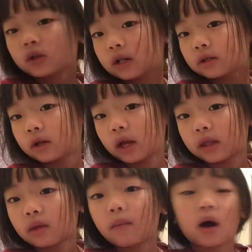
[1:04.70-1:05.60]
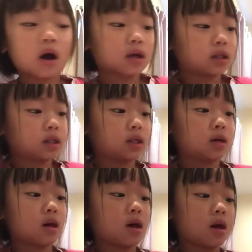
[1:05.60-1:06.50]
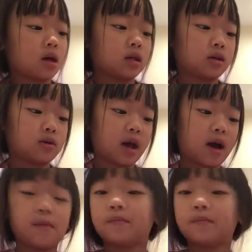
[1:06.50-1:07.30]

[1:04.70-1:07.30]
try looking at the box. So yeah.